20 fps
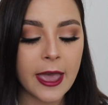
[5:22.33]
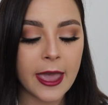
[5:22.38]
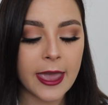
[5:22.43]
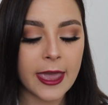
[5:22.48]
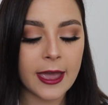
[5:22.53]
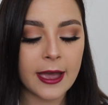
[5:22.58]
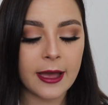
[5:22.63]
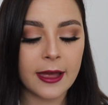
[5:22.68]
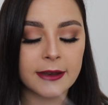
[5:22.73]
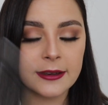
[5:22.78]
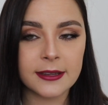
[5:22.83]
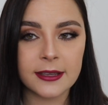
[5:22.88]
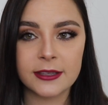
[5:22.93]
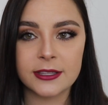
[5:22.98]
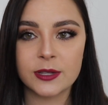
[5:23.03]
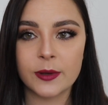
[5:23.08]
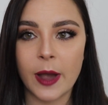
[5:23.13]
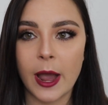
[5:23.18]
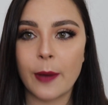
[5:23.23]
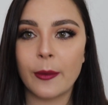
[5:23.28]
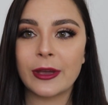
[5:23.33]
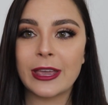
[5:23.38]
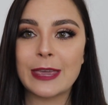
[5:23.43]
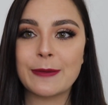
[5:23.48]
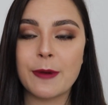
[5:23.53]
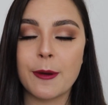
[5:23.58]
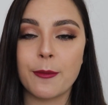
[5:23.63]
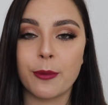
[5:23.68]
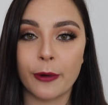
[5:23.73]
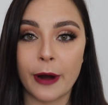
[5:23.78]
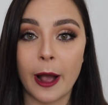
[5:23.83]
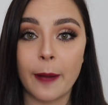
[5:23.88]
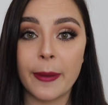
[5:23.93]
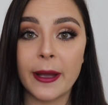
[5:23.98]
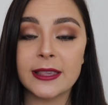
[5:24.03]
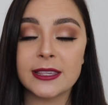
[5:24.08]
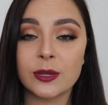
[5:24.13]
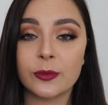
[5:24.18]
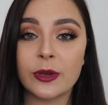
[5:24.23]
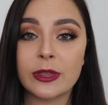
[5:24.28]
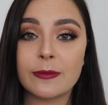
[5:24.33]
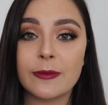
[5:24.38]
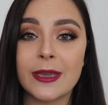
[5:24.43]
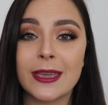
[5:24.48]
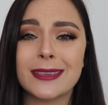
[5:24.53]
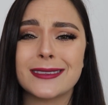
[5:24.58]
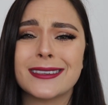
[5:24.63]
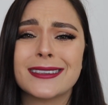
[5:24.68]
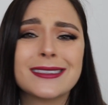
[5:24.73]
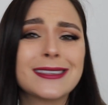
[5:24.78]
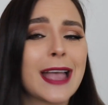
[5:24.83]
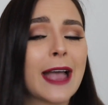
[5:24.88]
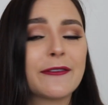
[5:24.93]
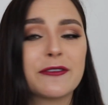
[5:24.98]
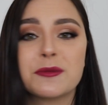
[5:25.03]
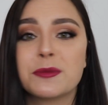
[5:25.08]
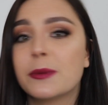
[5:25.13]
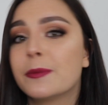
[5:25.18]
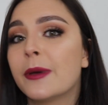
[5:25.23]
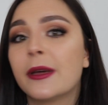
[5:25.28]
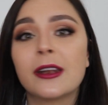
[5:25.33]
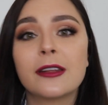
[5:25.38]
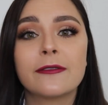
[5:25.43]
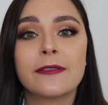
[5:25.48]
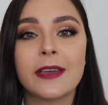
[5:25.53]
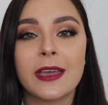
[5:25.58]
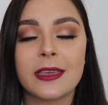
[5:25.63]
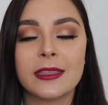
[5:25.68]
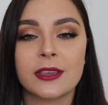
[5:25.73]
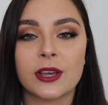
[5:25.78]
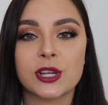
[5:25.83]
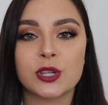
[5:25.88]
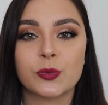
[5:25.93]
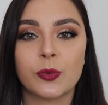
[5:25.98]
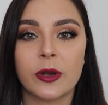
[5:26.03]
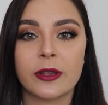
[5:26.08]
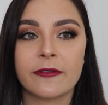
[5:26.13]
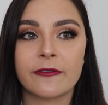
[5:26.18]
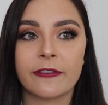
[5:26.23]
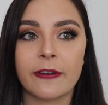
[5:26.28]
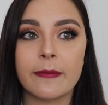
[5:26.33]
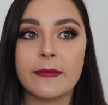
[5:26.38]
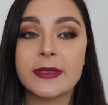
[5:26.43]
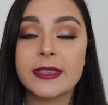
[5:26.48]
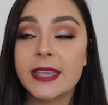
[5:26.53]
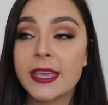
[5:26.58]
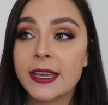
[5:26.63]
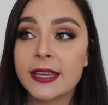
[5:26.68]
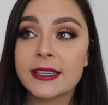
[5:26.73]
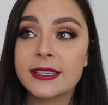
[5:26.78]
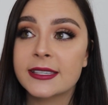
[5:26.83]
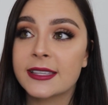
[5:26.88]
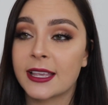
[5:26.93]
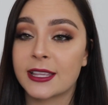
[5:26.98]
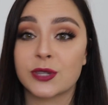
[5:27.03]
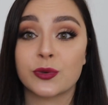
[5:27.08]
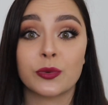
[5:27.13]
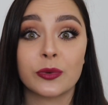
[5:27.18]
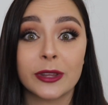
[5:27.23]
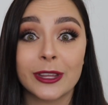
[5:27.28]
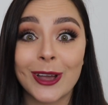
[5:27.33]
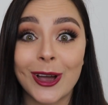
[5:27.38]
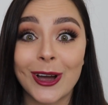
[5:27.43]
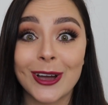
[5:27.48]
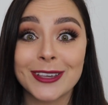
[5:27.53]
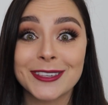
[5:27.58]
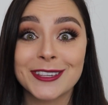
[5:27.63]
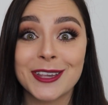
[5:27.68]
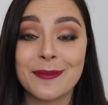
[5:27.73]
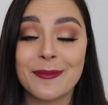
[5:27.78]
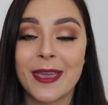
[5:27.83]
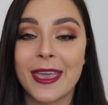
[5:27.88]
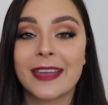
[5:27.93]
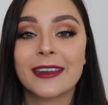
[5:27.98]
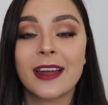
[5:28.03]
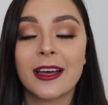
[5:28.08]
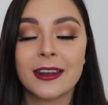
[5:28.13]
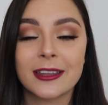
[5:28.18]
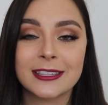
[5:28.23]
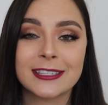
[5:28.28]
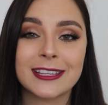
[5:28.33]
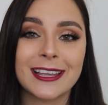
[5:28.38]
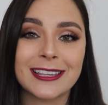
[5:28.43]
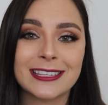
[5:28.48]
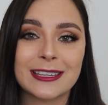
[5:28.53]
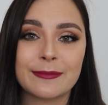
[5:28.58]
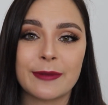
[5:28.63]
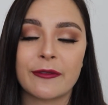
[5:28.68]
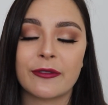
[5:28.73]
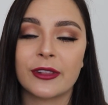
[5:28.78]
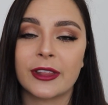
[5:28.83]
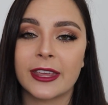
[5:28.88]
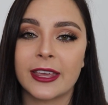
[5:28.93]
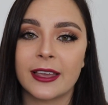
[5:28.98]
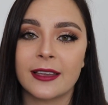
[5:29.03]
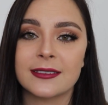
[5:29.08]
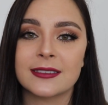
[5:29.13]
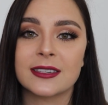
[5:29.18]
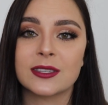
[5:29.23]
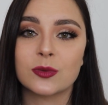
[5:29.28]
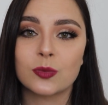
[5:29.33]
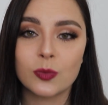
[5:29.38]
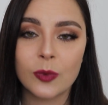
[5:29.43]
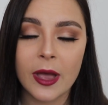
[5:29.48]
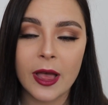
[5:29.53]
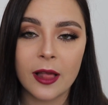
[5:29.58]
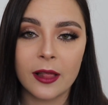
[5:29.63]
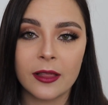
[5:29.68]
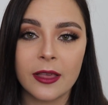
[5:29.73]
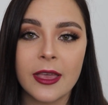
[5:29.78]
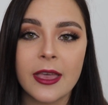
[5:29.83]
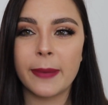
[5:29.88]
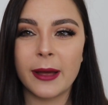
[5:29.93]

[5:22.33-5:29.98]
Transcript: And so I will keep a brow pencil with me. It doesn't have to be Benefit. There's one from NYX that's really awesome, and Anastasia Beverly Hills as well.